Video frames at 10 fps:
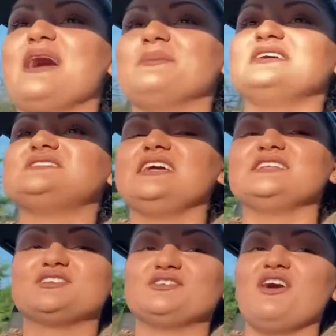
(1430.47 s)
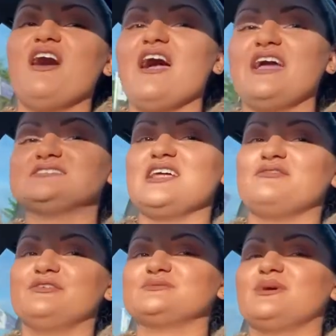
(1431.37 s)
and my seat's on the highest
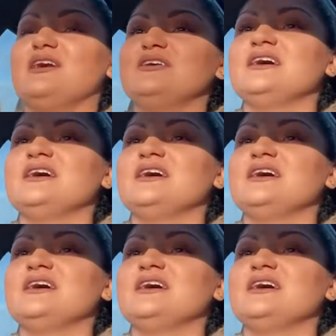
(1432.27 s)
level as well.